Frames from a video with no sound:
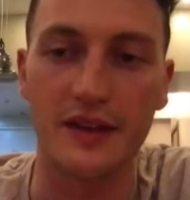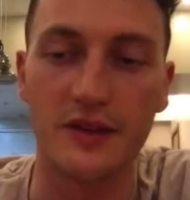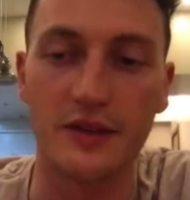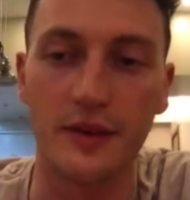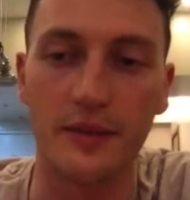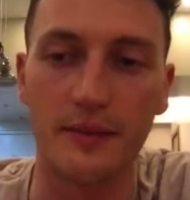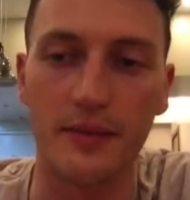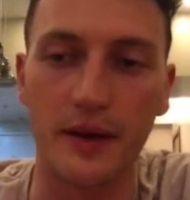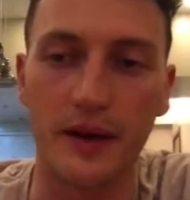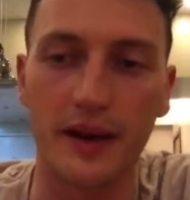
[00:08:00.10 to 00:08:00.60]
then
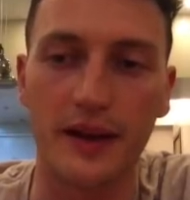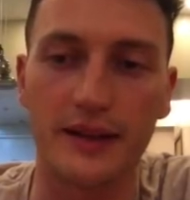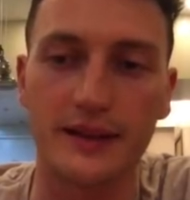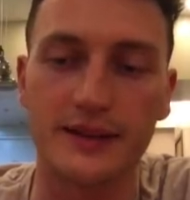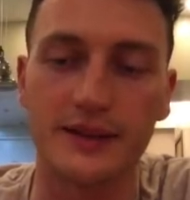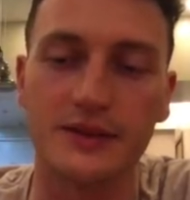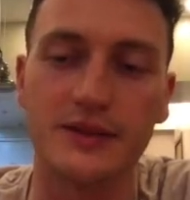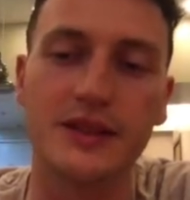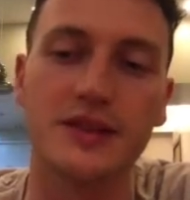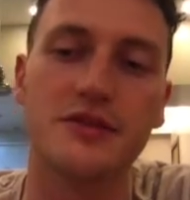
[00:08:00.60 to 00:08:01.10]
not buying.
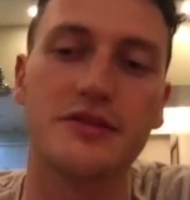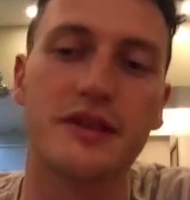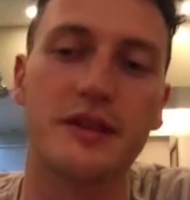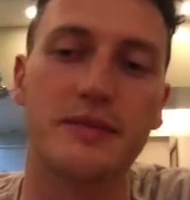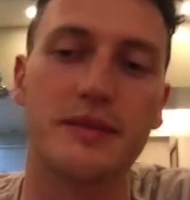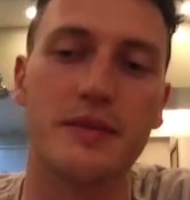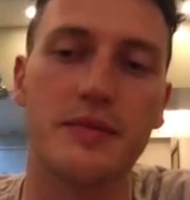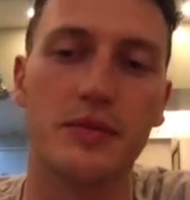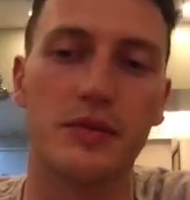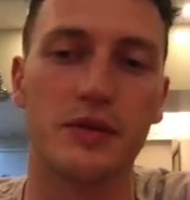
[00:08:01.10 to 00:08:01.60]
So it's interesting,
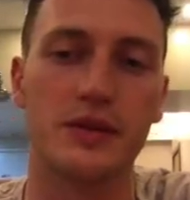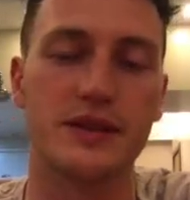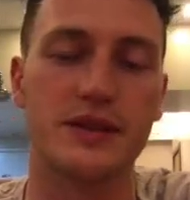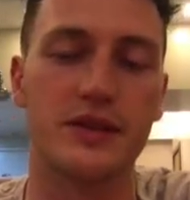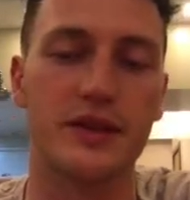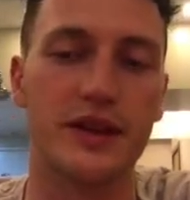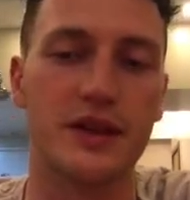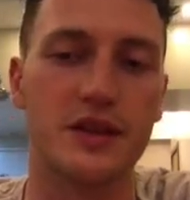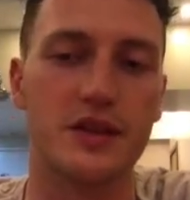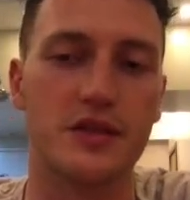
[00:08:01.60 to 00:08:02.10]
people were
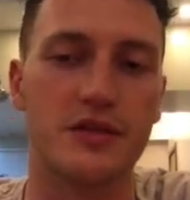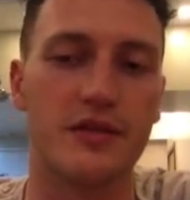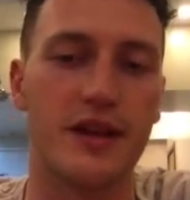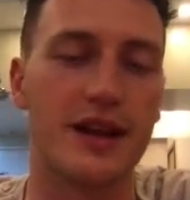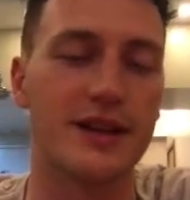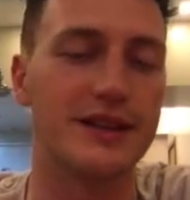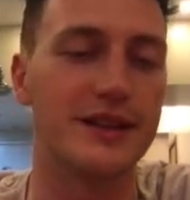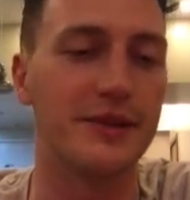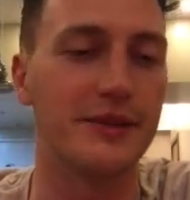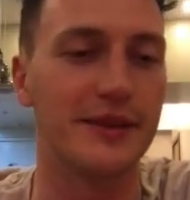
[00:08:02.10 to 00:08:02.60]
still
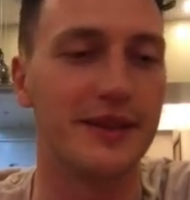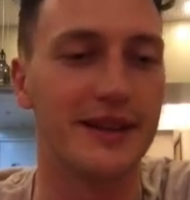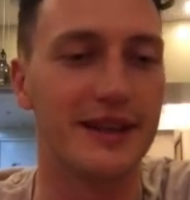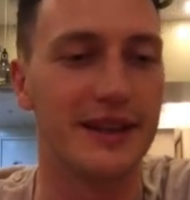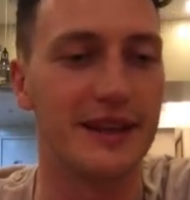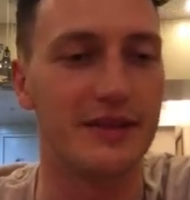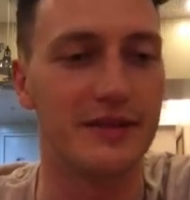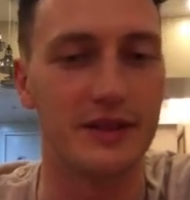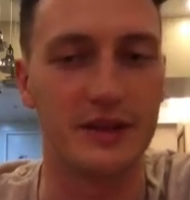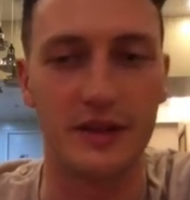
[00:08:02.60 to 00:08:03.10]
interacting with it
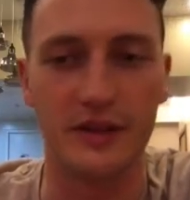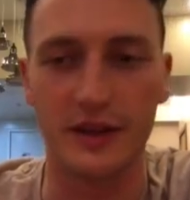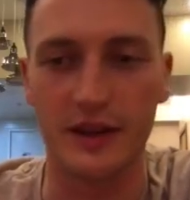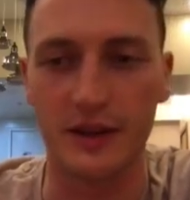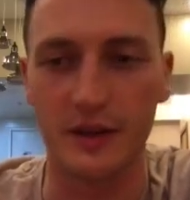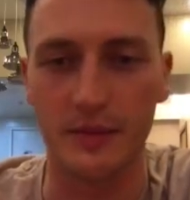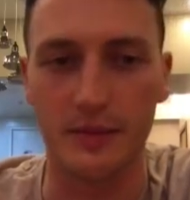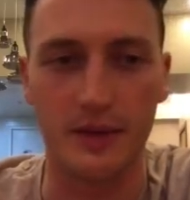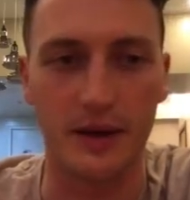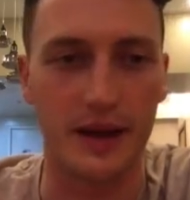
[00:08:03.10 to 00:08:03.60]
even though they're
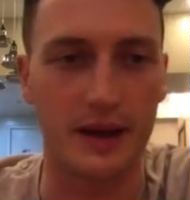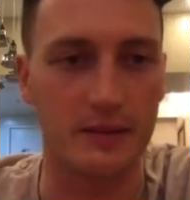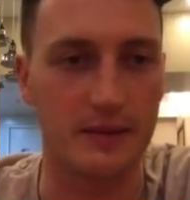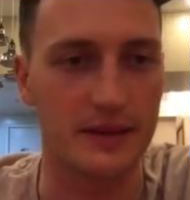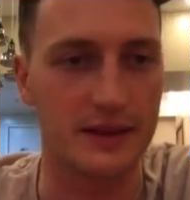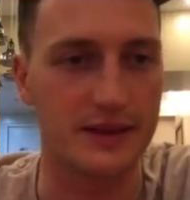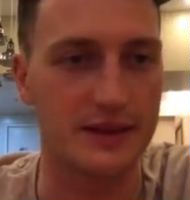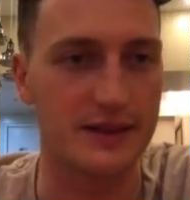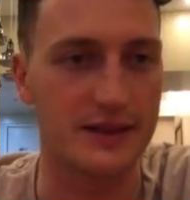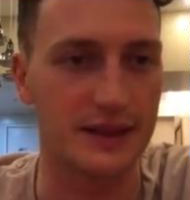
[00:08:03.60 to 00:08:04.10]
not buying. But
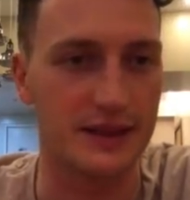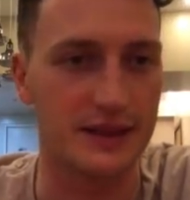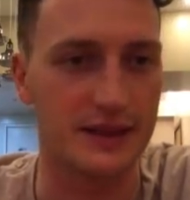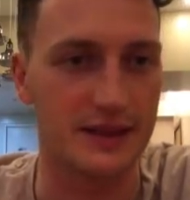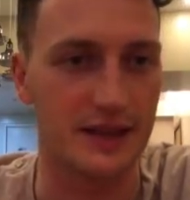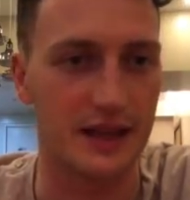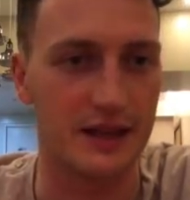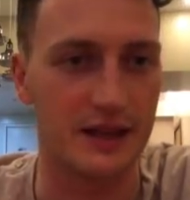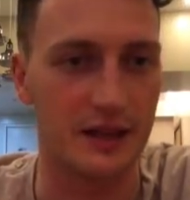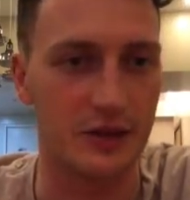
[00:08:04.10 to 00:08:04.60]
this is
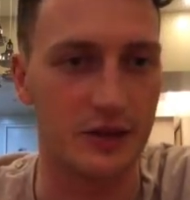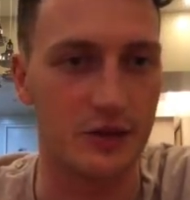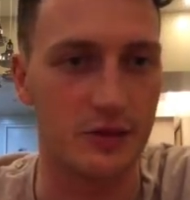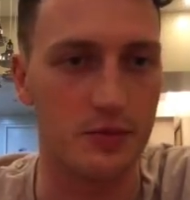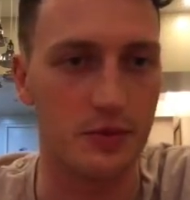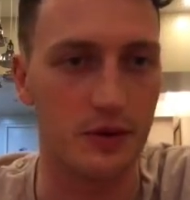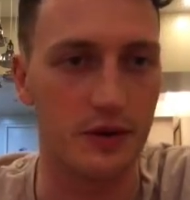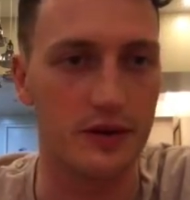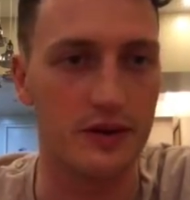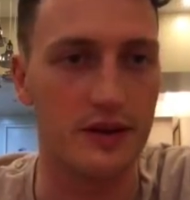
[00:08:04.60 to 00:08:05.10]
inside the
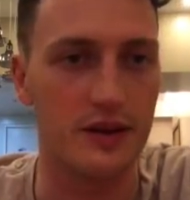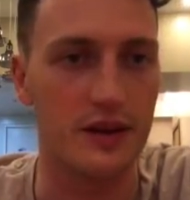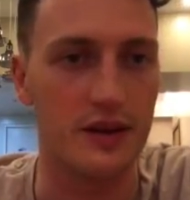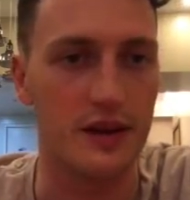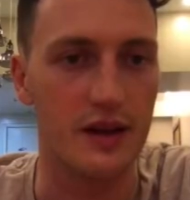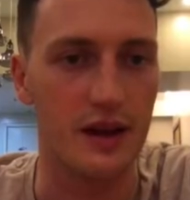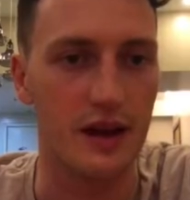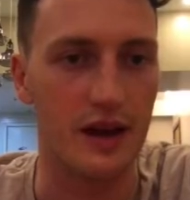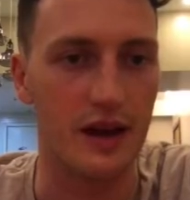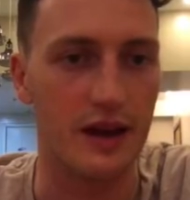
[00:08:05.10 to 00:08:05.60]
coupon
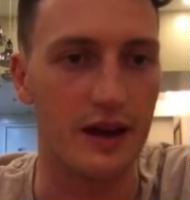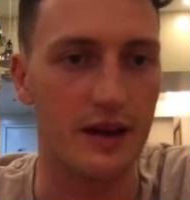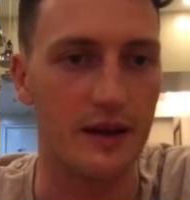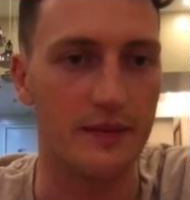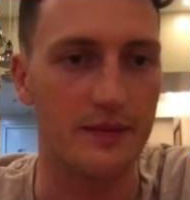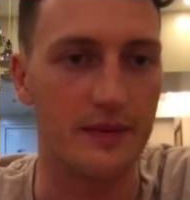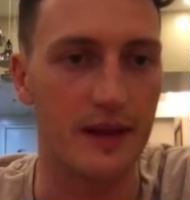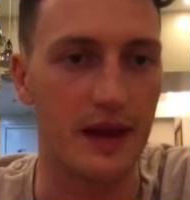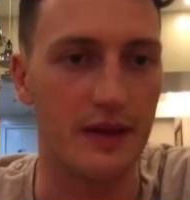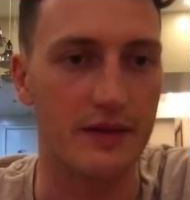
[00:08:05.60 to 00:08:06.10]

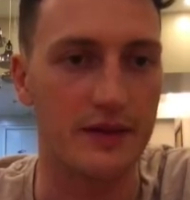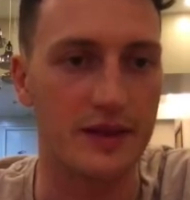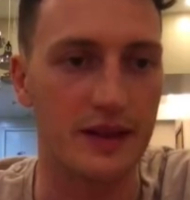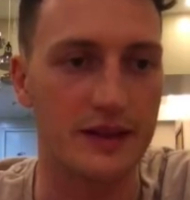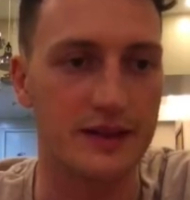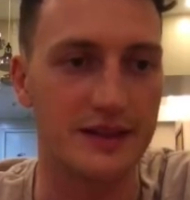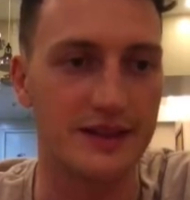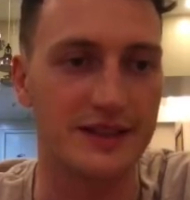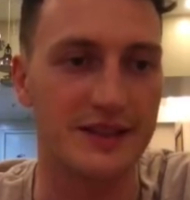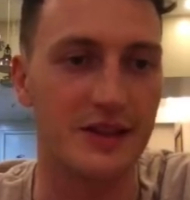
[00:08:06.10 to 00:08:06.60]

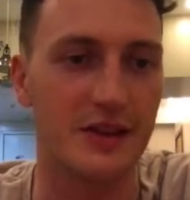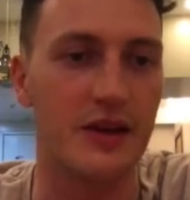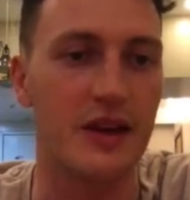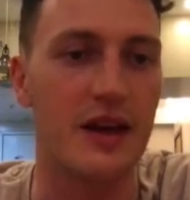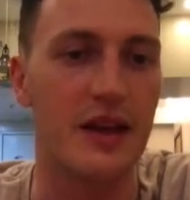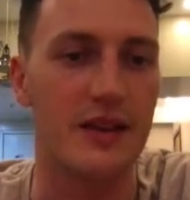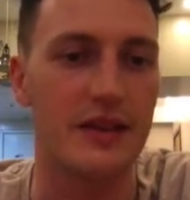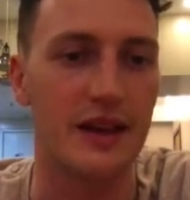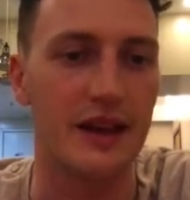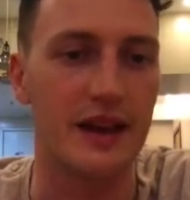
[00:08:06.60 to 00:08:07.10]
advertising, so
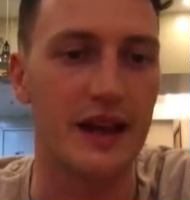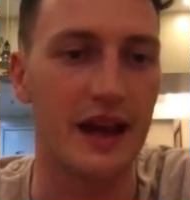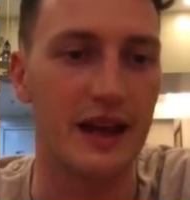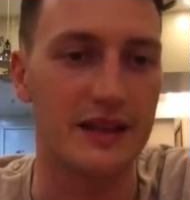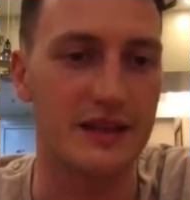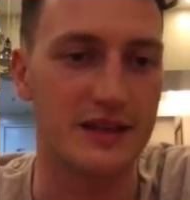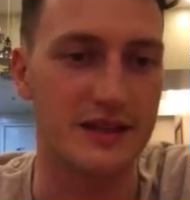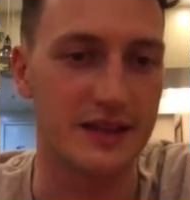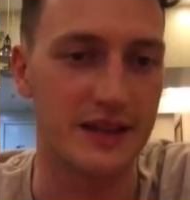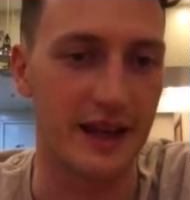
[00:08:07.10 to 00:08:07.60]
that I
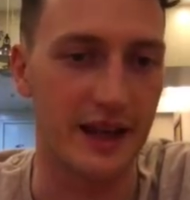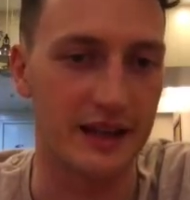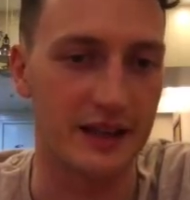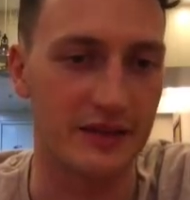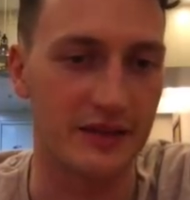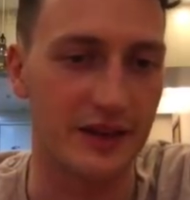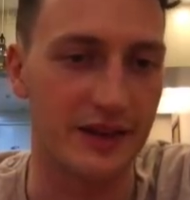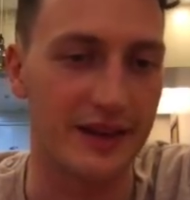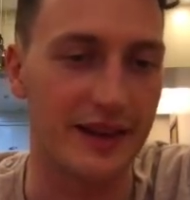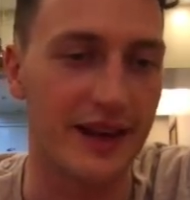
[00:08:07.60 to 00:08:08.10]
just
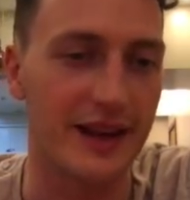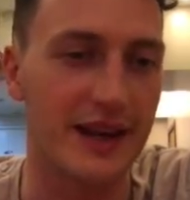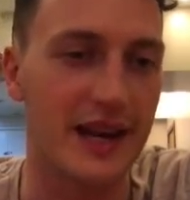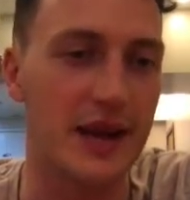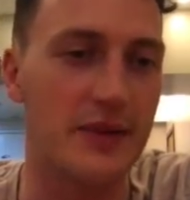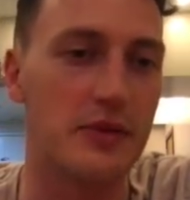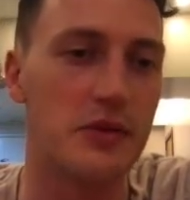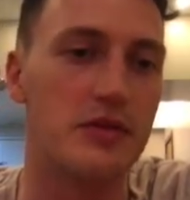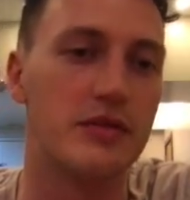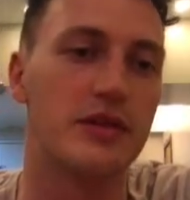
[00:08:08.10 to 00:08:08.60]
deactivated that,
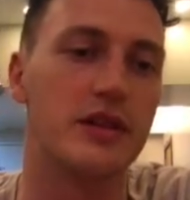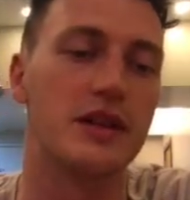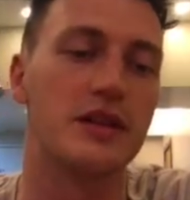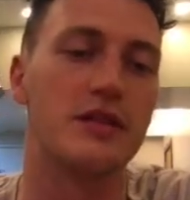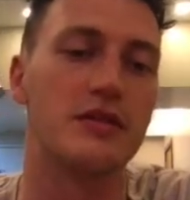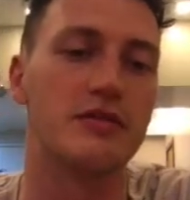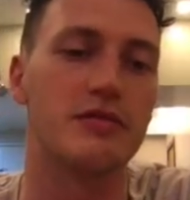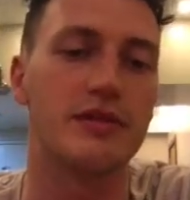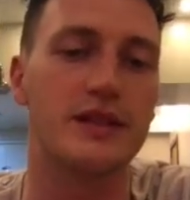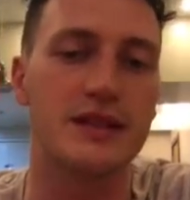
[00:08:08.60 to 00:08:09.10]
and we'll
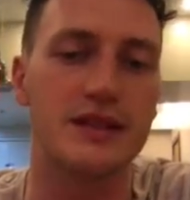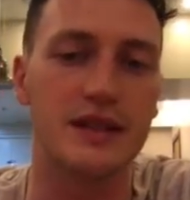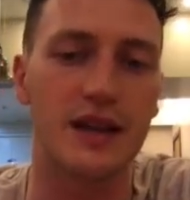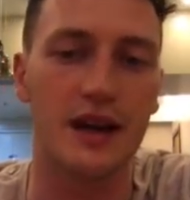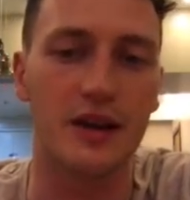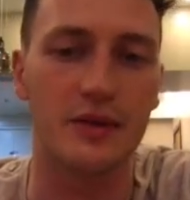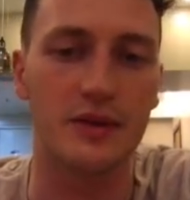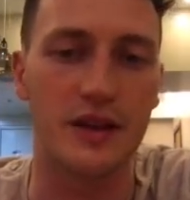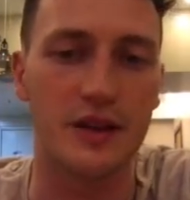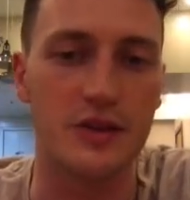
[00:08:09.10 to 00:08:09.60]

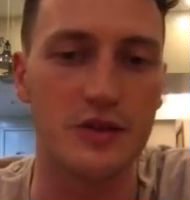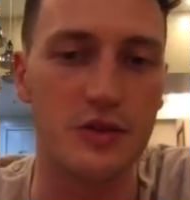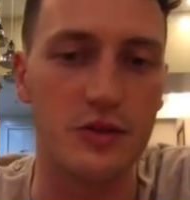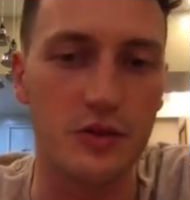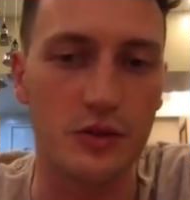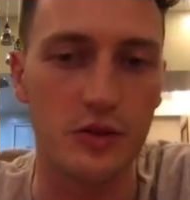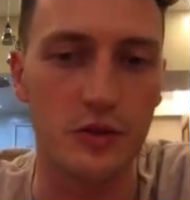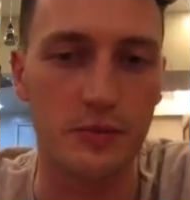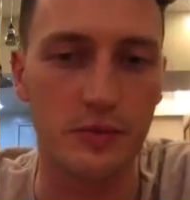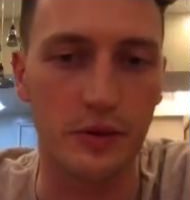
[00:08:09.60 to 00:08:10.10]
restart with a
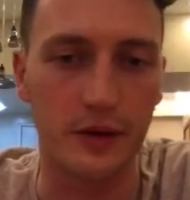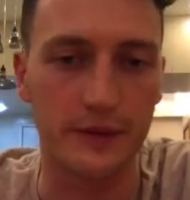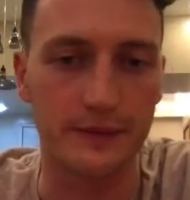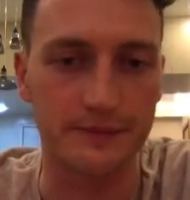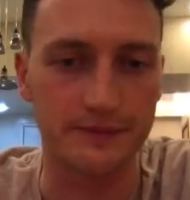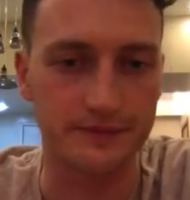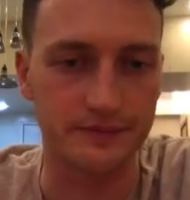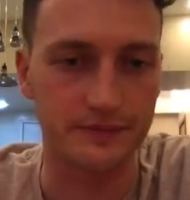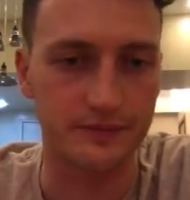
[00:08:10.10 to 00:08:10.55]
new coupon